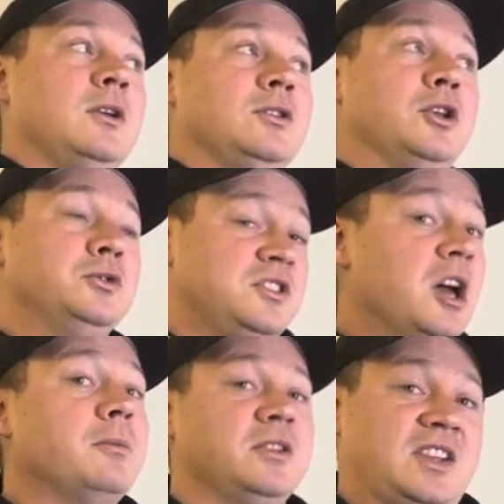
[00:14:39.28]
those
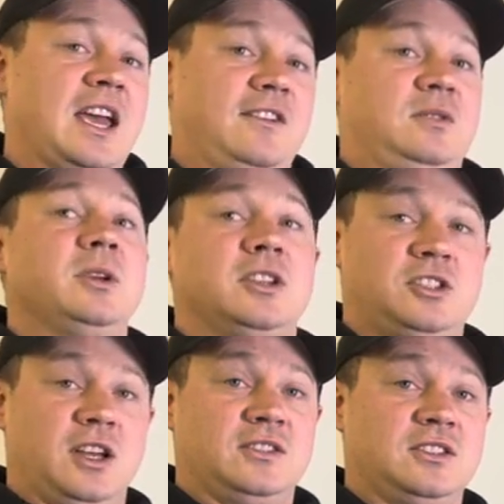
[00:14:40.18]
numbers have to be
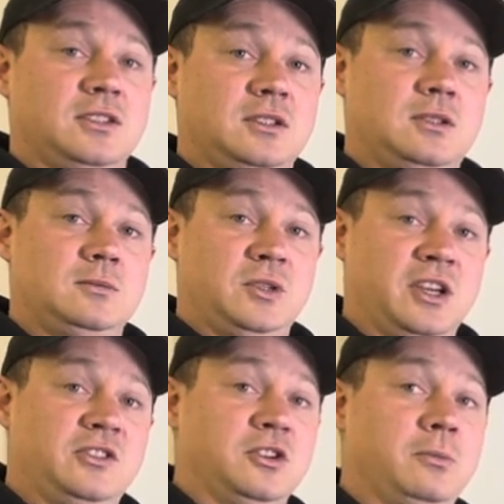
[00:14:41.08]
adjusted
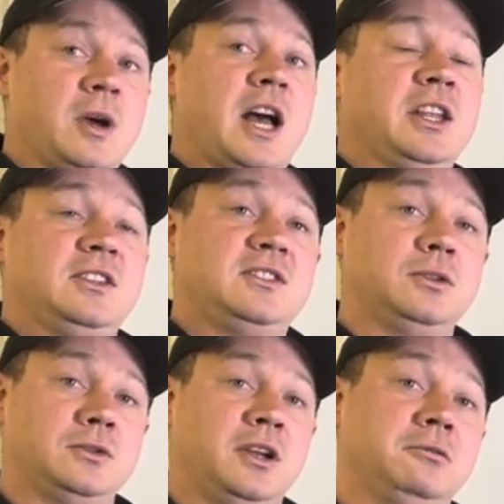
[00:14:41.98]
because your body is still
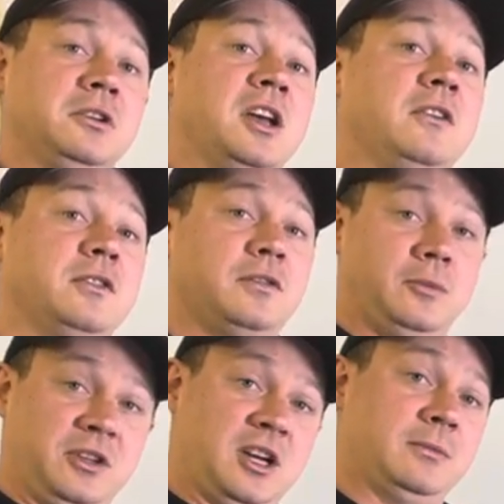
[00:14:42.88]
trying to recover from
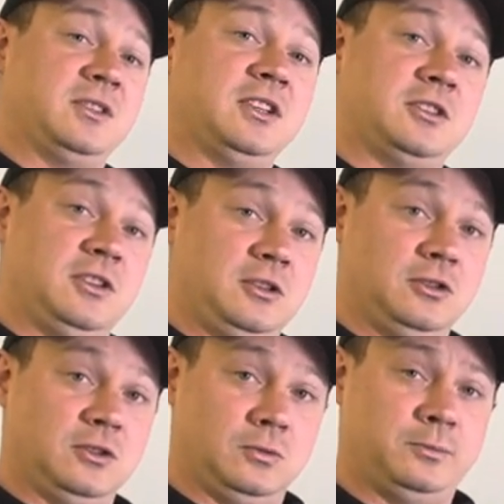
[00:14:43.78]
the competition that you
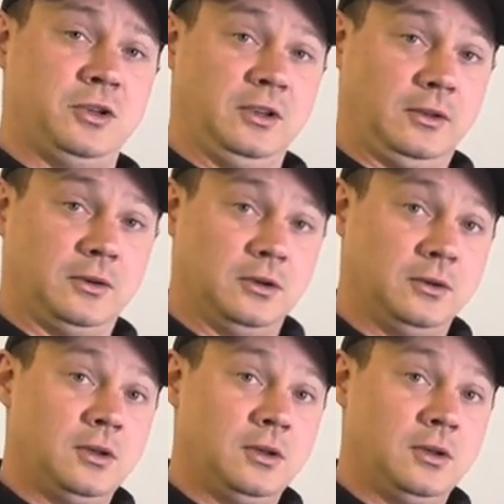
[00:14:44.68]
just put it through.